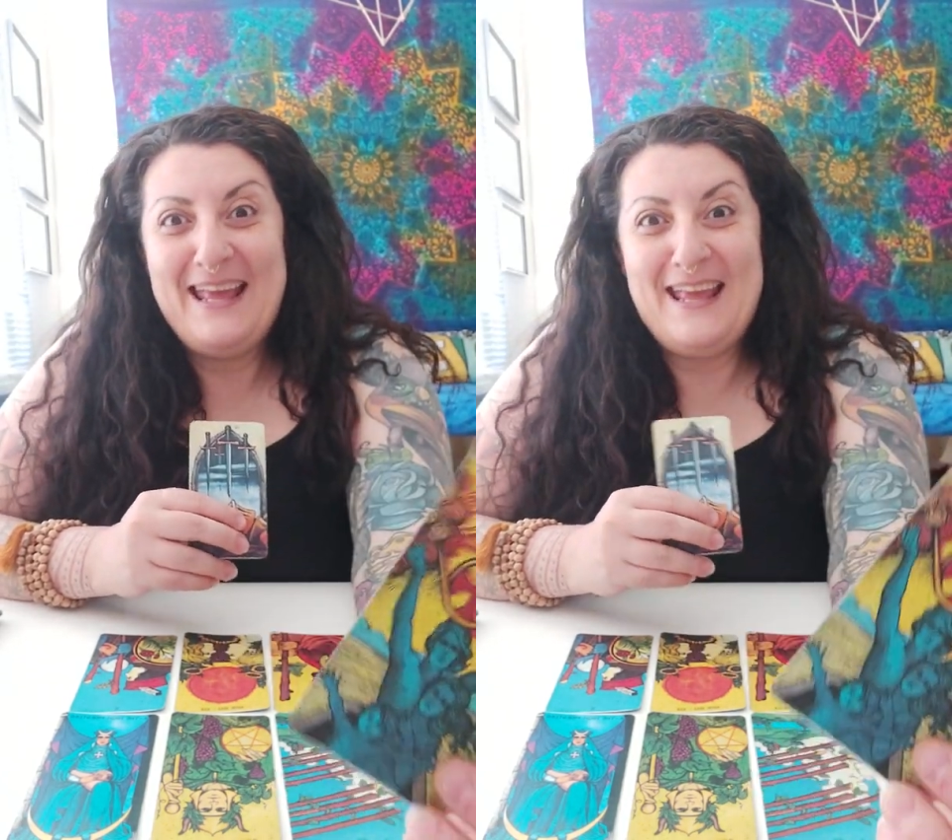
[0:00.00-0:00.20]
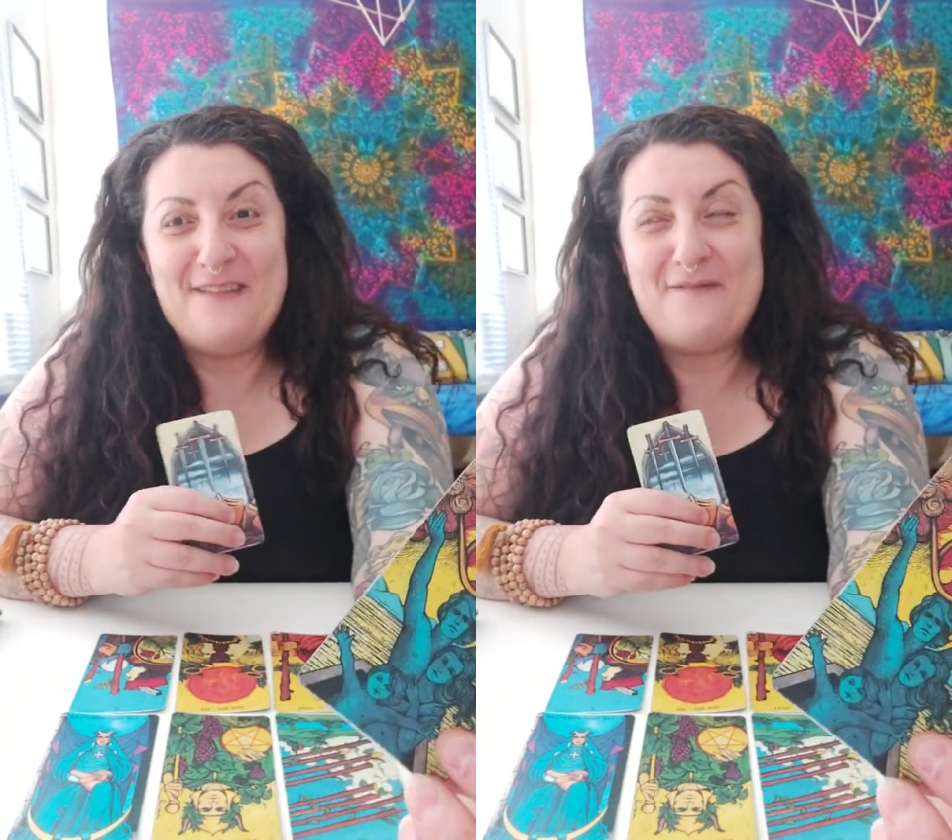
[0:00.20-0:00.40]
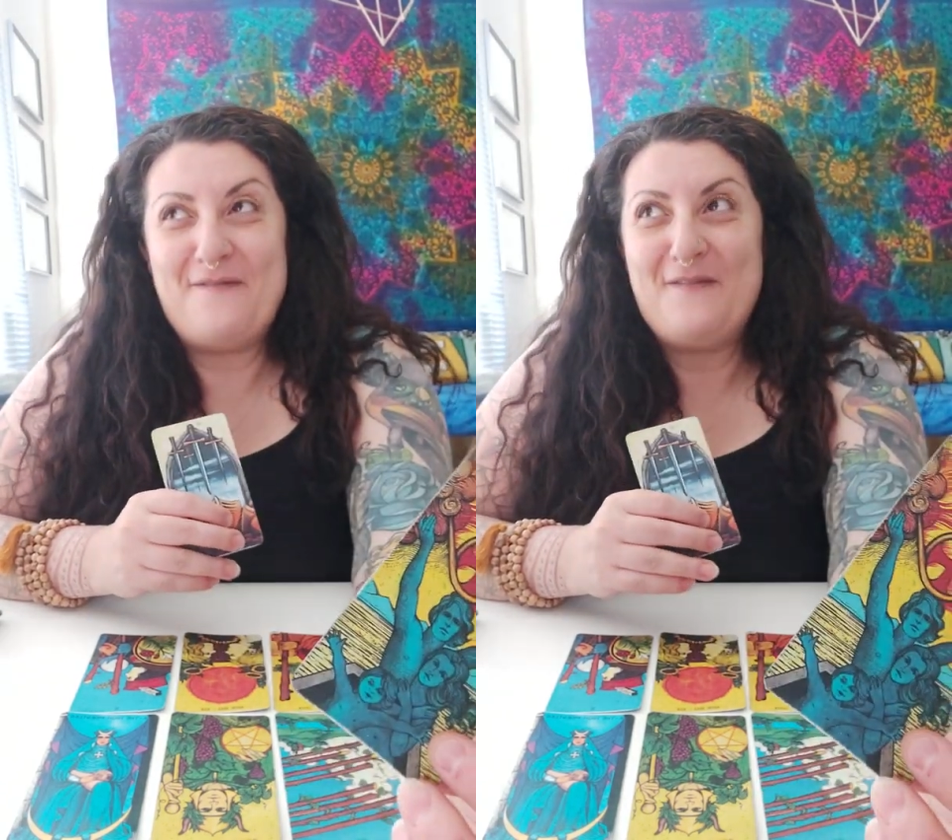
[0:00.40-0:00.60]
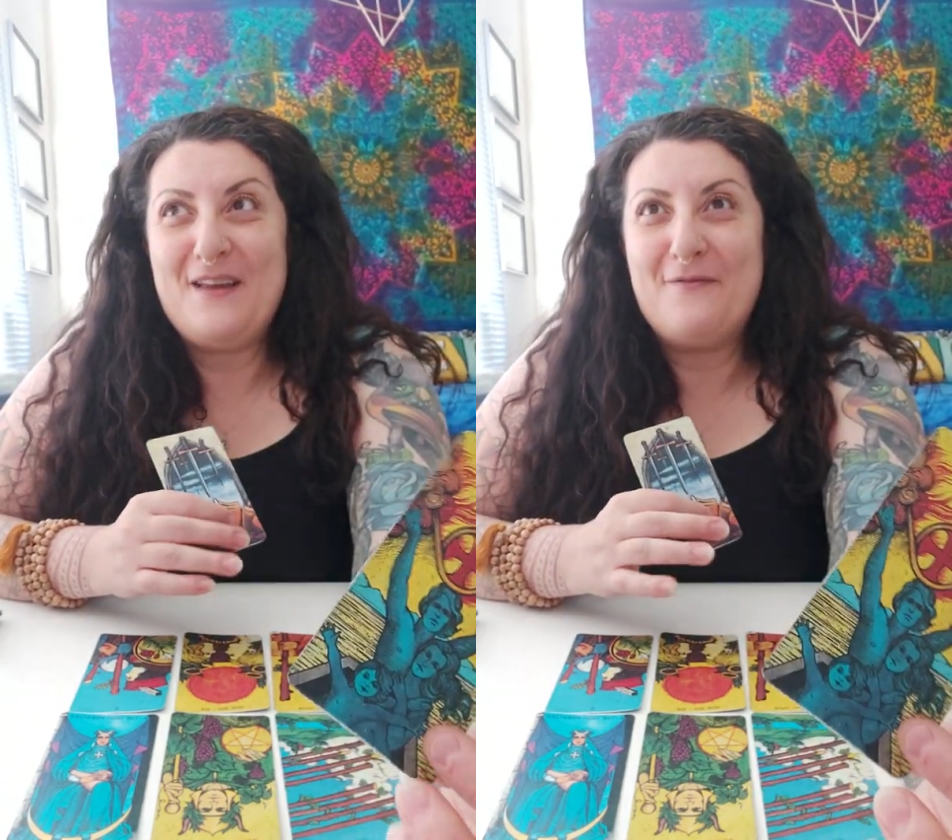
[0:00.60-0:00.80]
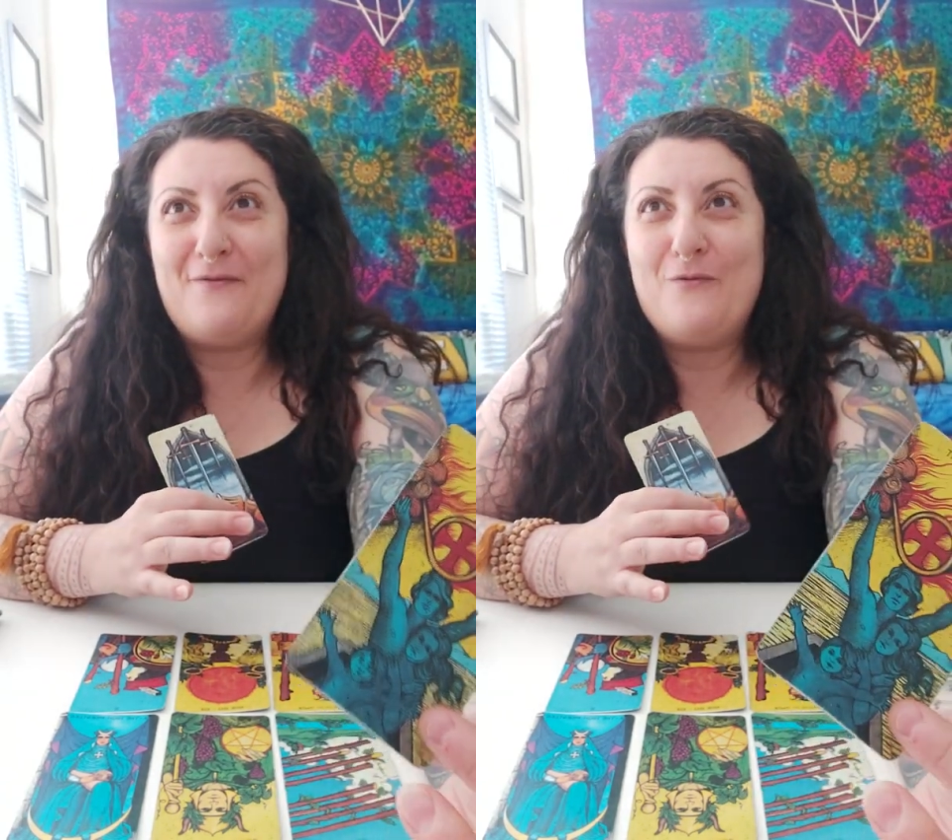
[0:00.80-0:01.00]

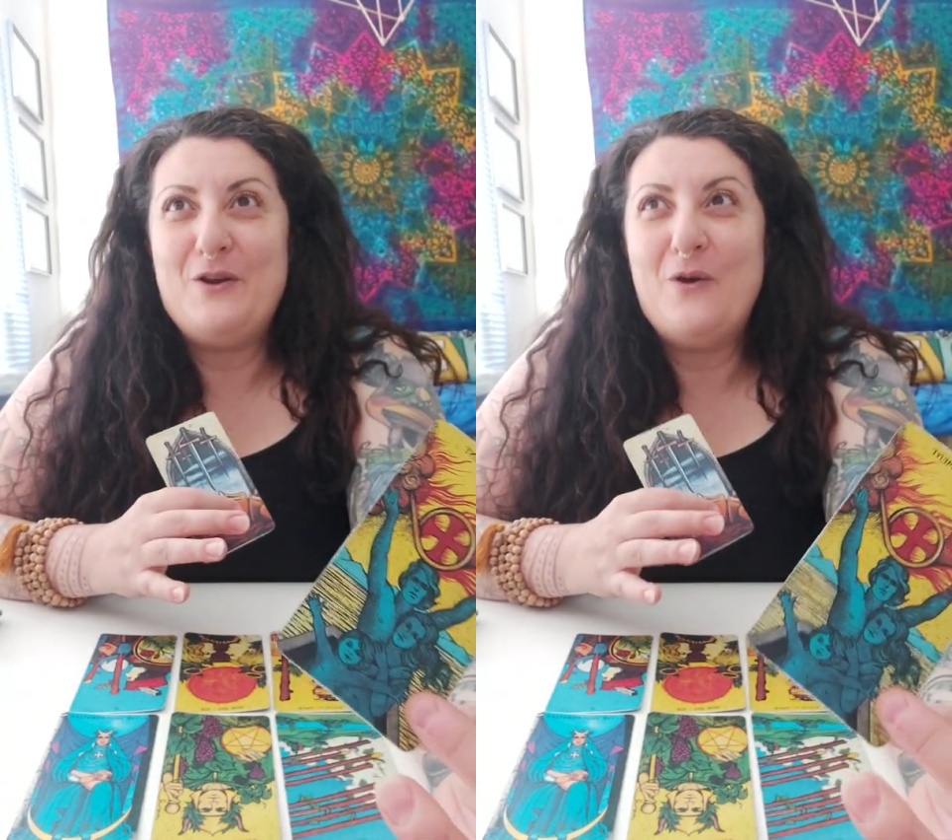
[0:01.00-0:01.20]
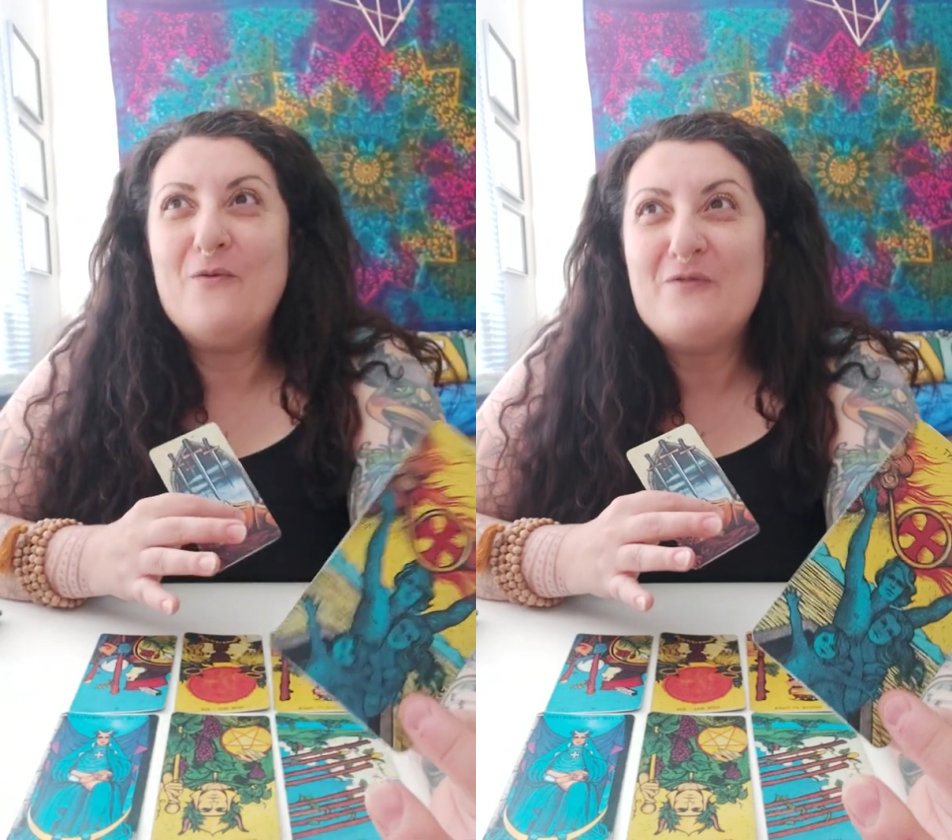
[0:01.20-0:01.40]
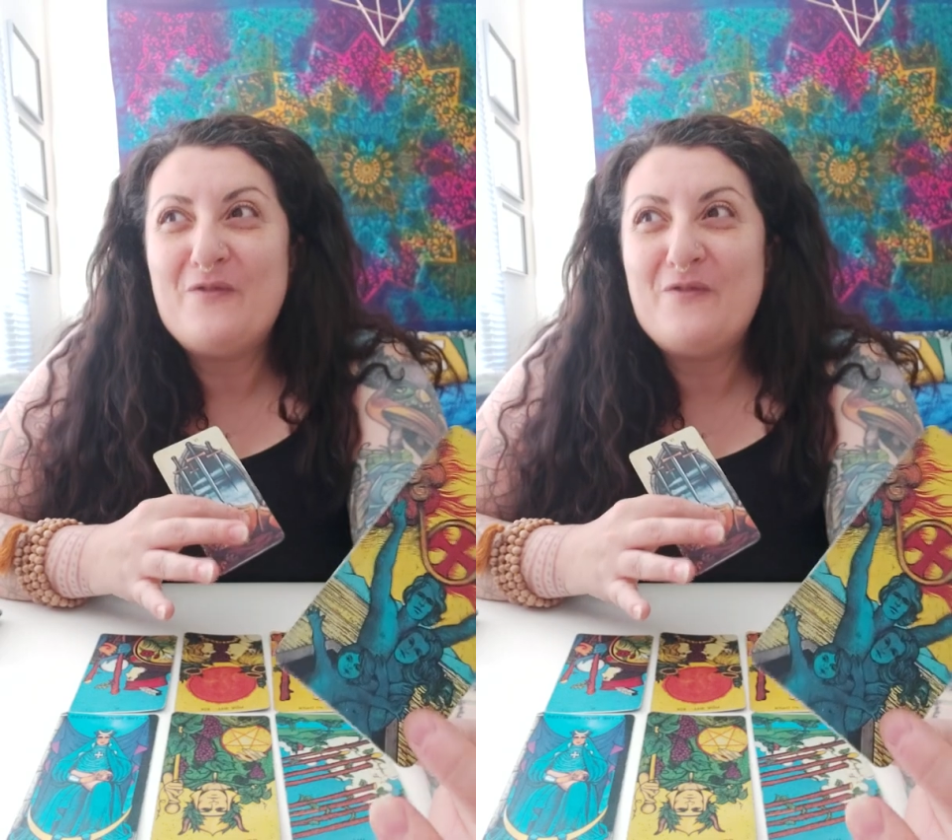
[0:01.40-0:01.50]
if we don't